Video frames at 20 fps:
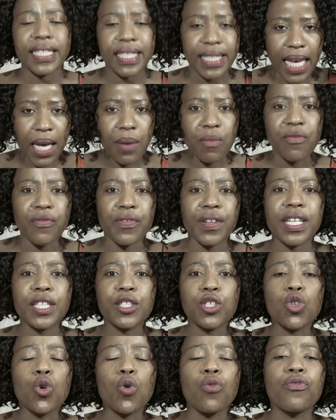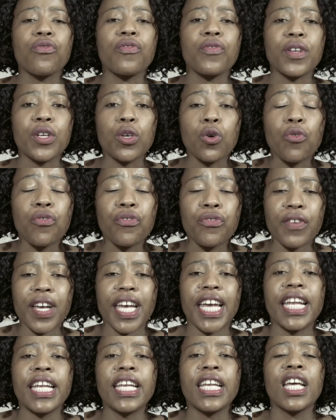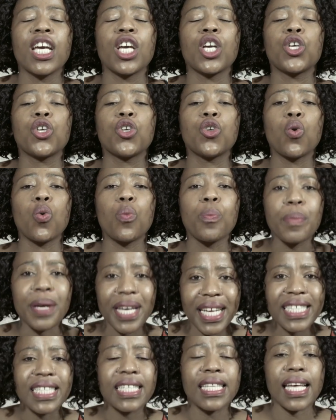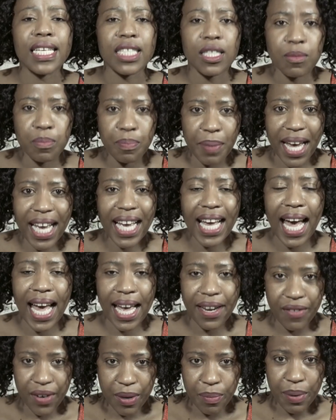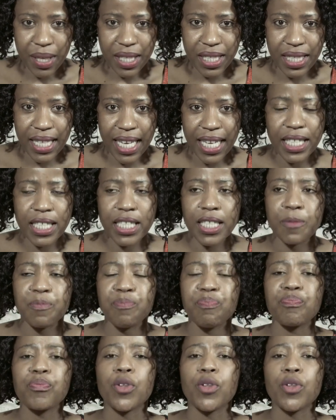same field, you, you feel you meet the spec 100%.